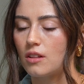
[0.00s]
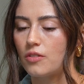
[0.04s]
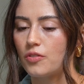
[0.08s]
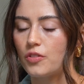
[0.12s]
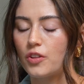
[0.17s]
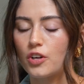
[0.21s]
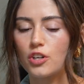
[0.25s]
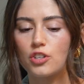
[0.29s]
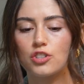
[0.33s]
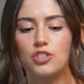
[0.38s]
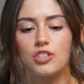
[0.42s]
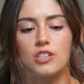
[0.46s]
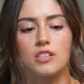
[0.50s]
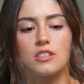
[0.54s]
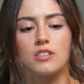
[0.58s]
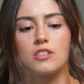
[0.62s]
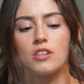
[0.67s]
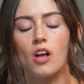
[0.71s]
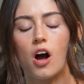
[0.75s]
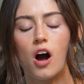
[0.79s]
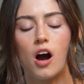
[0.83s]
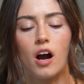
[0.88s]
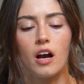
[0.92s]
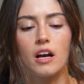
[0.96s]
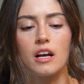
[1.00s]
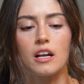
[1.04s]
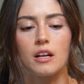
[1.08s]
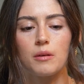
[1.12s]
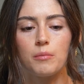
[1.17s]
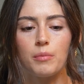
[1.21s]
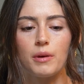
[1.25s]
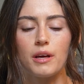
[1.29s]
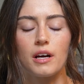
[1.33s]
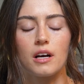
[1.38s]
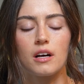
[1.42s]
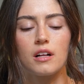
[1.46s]
there's just not going to
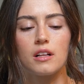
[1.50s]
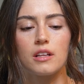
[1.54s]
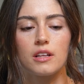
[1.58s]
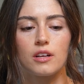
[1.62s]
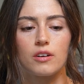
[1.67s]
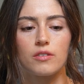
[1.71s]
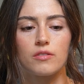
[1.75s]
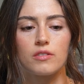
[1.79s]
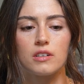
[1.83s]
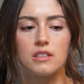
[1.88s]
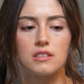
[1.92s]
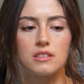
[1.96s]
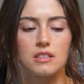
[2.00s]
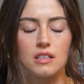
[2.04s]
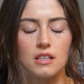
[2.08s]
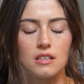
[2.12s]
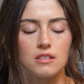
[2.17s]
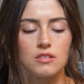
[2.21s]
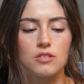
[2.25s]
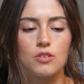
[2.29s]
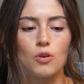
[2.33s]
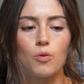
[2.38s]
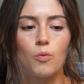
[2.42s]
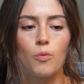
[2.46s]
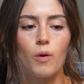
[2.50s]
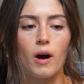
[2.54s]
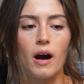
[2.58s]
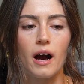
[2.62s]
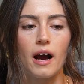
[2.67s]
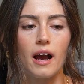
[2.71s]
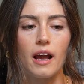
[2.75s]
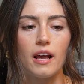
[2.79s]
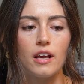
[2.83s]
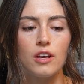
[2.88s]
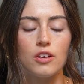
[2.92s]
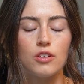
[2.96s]
be a clear reason as to
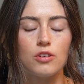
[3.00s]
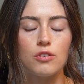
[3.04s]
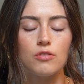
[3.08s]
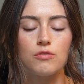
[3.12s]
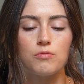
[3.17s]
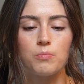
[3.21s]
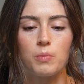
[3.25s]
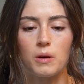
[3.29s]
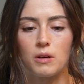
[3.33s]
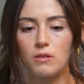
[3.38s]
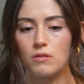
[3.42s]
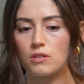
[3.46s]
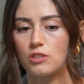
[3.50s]
why you've been